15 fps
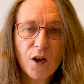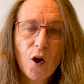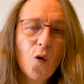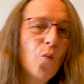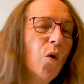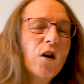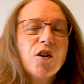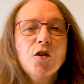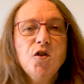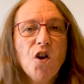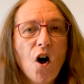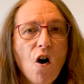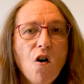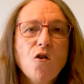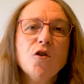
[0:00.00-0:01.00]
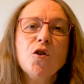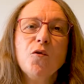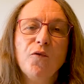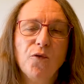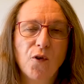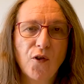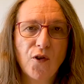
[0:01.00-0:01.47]
One could argue
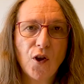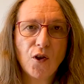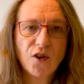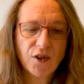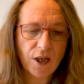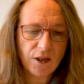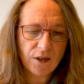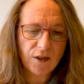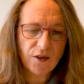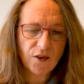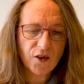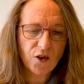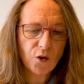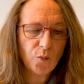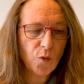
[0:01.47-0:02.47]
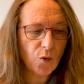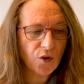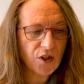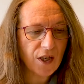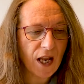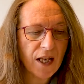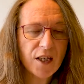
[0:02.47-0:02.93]
for a third sentence towards
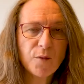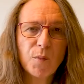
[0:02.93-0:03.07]
the end,